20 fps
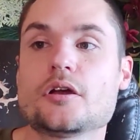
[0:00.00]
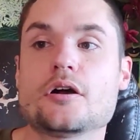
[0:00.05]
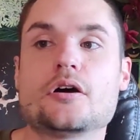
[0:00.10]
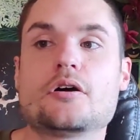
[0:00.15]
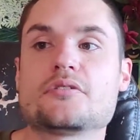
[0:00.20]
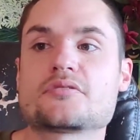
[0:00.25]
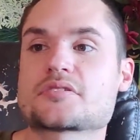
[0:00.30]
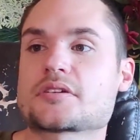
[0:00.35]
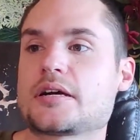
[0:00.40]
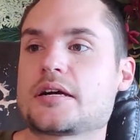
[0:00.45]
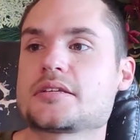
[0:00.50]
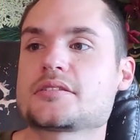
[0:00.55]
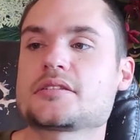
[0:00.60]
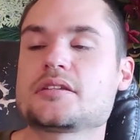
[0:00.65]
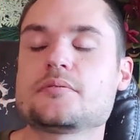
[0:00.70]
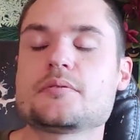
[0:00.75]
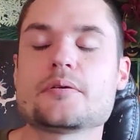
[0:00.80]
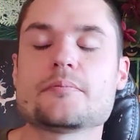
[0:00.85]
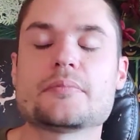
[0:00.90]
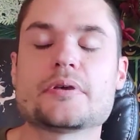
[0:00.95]
oh sky's the
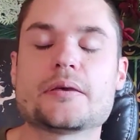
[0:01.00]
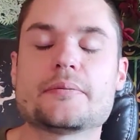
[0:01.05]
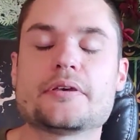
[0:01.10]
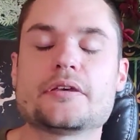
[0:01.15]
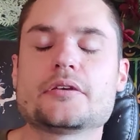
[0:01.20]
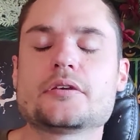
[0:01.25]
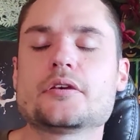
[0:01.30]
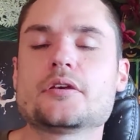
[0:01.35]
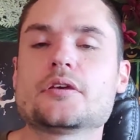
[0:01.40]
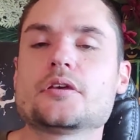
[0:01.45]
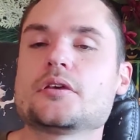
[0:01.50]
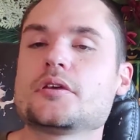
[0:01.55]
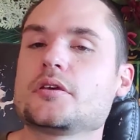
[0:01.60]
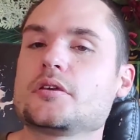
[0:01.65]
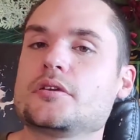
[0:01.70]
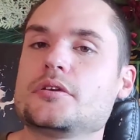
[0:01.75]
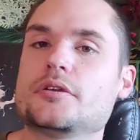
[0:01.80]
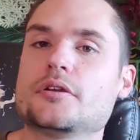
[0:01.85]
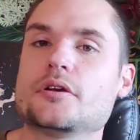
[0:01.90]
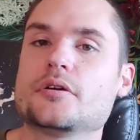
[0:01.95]
limit baby
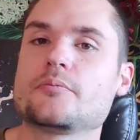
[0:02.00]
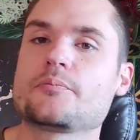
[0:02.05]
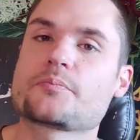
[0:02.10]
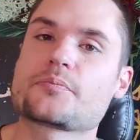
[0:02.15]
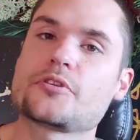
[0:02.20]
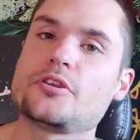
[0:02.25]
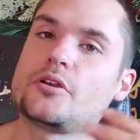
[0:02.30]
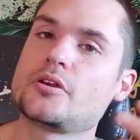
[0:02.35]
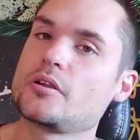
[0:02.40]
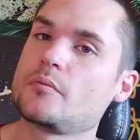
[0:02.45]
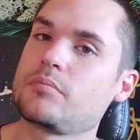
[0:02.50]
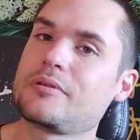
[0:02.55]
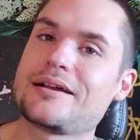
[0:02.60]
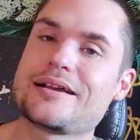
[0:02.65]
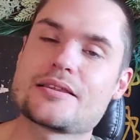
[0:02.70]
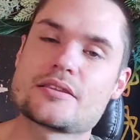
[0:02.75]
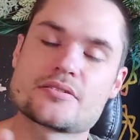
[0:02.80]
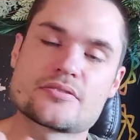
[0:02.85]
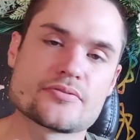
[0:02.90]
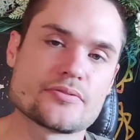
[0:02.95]
you know you can
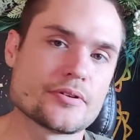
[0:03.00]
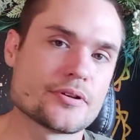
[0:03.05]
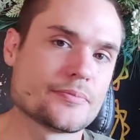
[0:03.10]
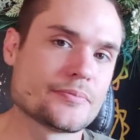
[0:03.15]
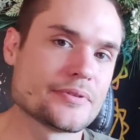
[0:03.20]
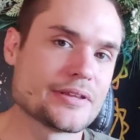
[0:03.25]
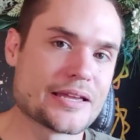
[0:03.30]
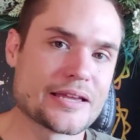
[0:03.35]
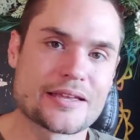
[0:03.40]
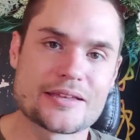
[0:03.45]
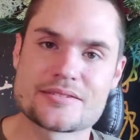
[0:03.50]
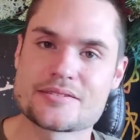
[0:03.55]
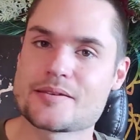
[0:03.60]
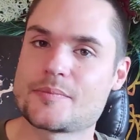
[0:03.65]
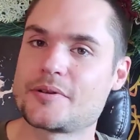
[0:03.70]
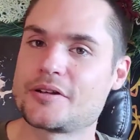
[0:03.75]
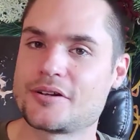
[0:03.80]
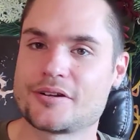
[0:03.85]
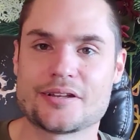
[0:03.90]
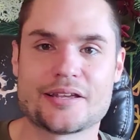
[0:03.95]
apply this from like a
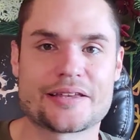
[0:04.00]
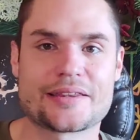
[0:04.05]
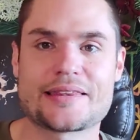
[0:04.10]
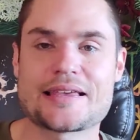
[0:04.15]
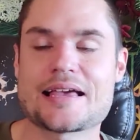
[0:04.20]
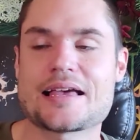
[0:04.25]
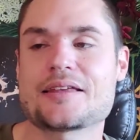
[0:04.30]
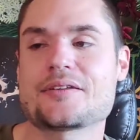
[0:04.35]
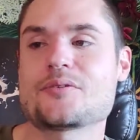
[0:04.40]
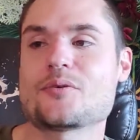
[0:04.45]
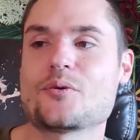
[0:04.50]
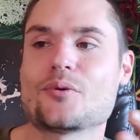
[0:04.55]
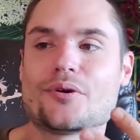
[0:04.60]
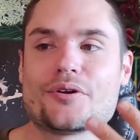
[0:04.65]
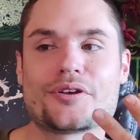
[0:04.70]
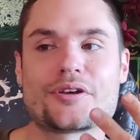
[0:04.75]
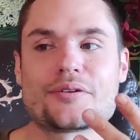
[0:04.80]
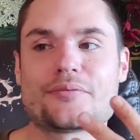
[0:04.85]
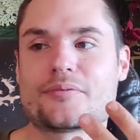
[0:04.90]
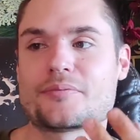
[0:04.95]
seminar like that or
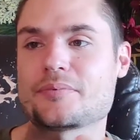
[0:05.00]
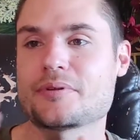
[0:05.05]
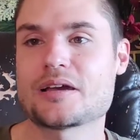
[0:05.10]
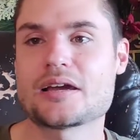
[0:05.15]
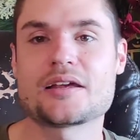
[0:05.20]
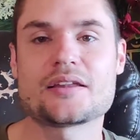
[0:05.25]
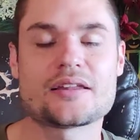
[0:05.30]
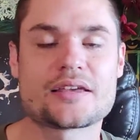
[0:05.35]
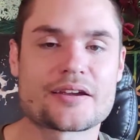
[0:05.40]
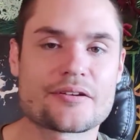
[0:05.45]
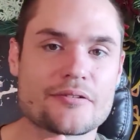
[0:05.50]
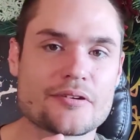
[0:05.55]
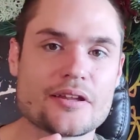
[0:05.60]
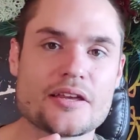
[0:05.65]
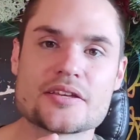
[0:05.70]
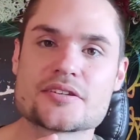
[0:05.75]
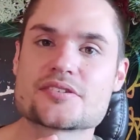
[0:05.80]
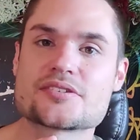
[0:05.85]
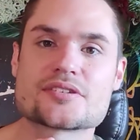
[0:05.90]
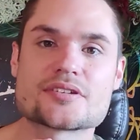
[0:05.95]
you can apply it like a
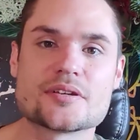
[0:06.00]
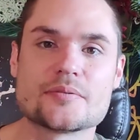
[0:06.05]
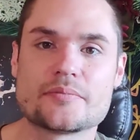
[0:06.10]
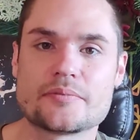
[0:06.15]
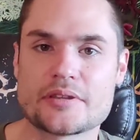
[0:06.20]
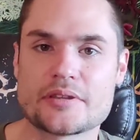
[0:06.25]
relationship